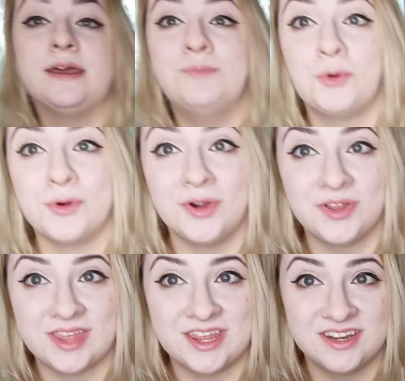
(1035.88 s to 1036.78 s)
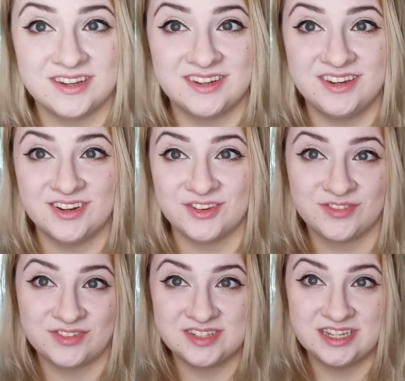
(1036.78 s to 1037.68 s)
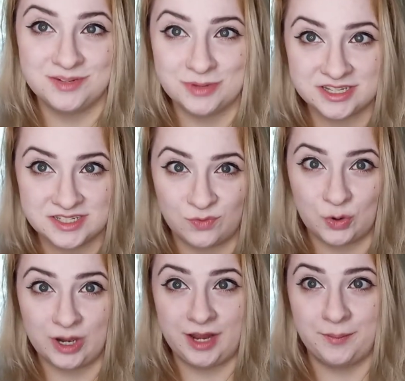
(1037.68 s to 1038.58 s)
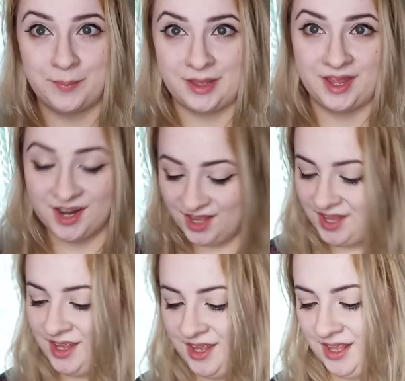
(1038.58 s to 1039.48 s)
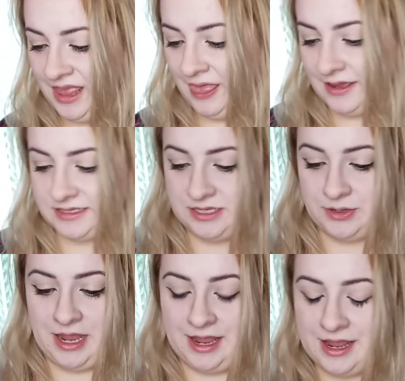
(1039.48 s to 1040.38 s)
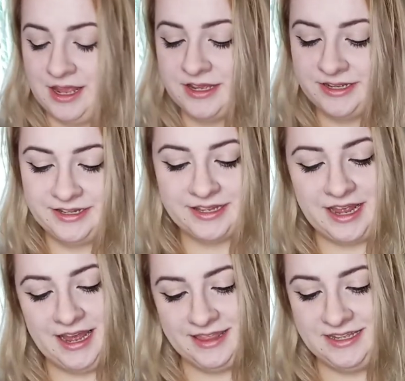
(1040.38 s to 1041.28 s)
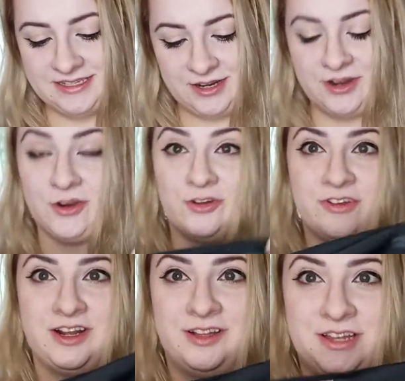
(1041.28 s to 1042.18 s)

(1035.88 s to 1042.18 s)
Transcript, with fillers: get more than, you know, 15 bucks for it, but that's okay. Uh, these are Girlfriend